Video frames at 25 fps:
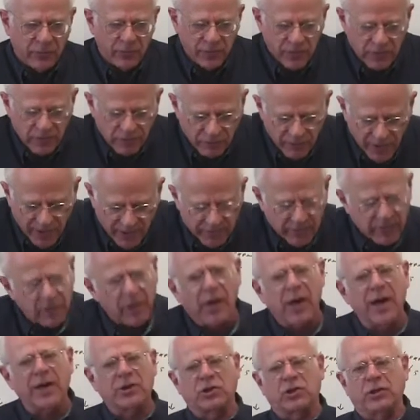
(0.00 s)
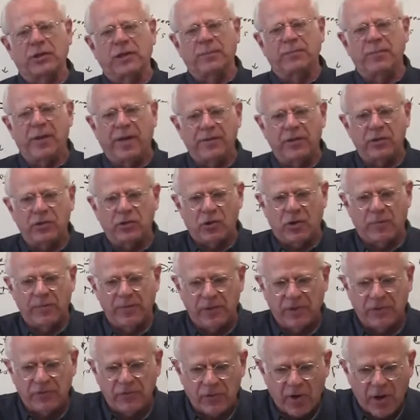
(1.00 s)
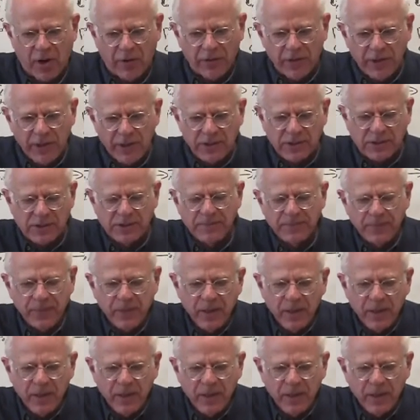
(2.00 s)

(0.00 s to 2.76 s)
with rather harshly by the German authorities,